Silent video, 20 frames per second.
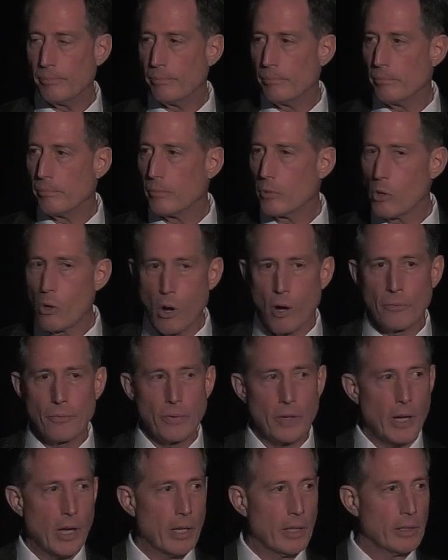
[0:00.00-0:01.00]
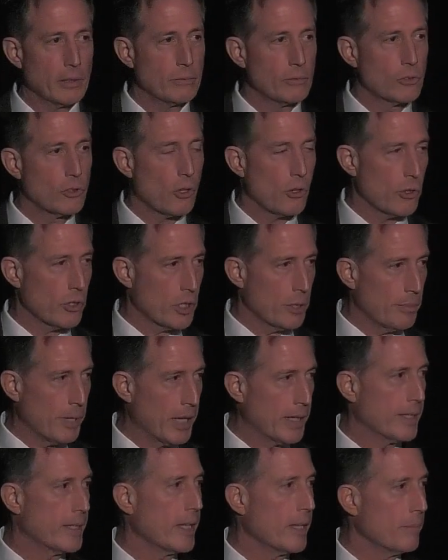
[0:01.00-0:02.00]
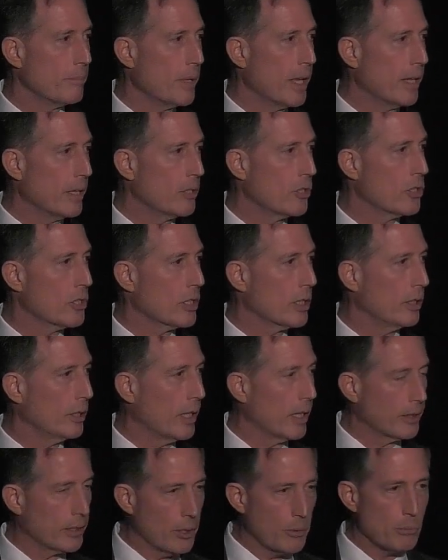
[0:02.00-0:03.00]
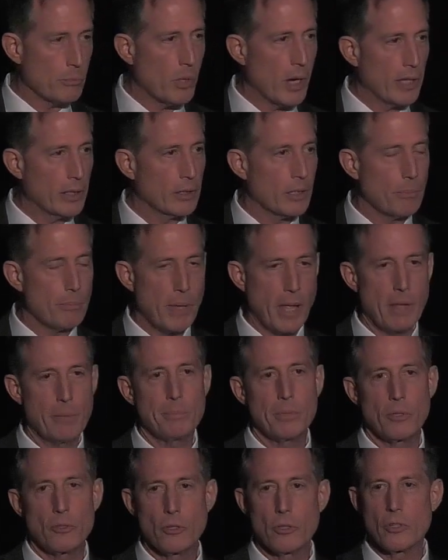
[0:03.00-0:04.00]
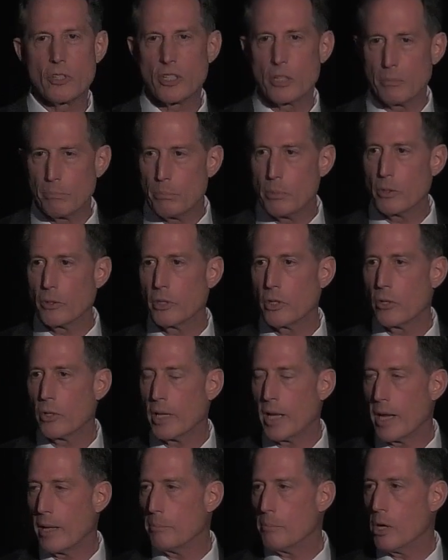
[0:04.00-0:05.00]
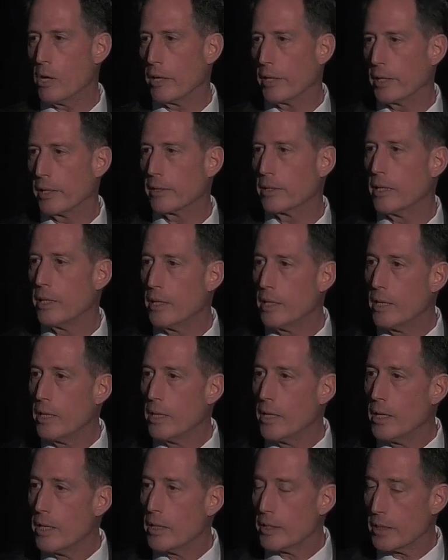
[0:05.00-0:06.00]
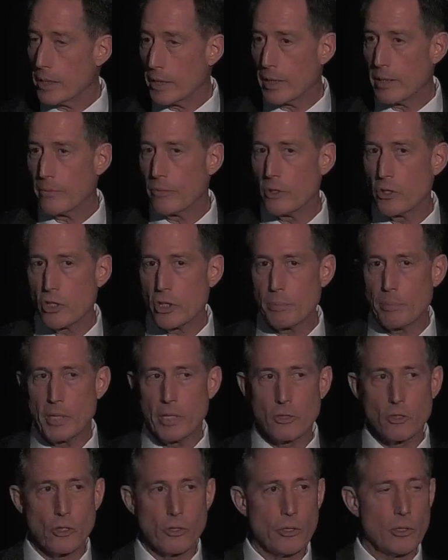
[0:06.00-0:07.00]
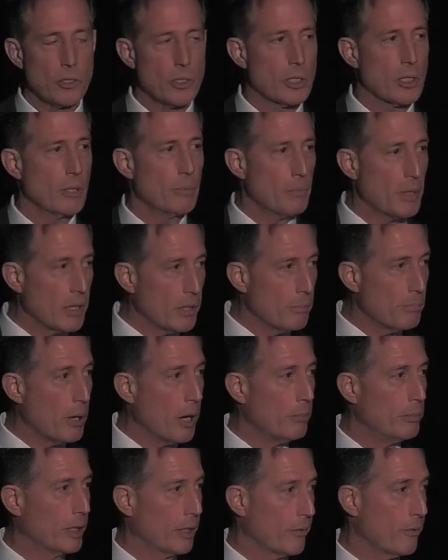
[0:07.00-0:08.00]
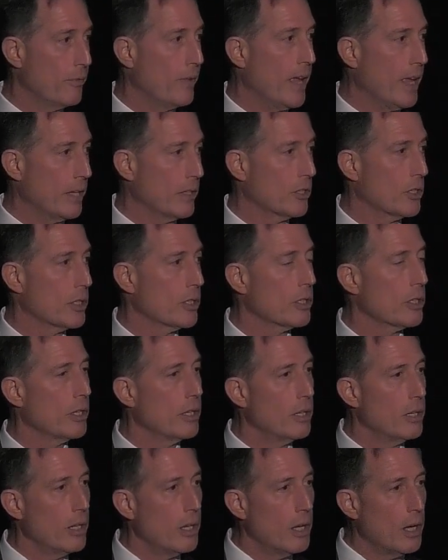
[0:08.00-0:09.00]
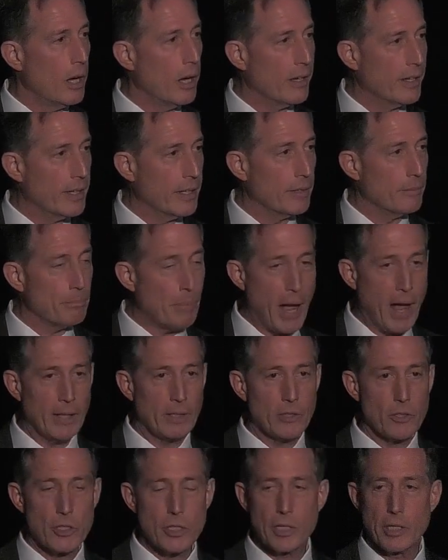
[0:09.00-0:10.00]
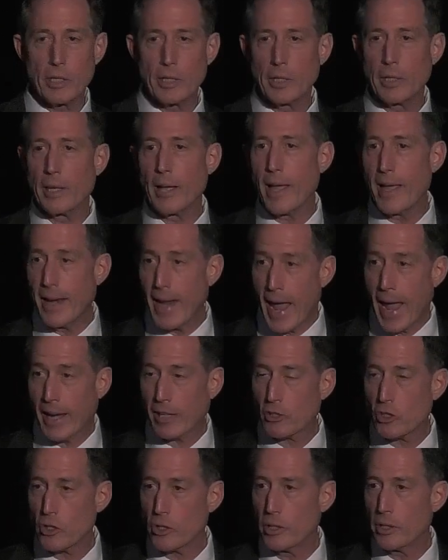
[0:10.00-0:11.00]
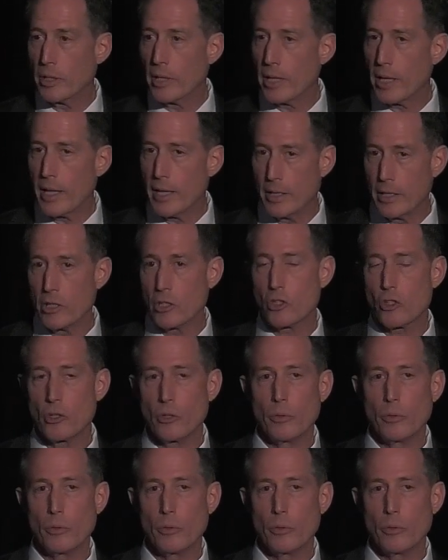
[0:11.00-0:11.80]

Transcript: Often I turn to my teammates to let them write the papers and put their name on it, to give the speeches, to be the public face on policy and action and issue.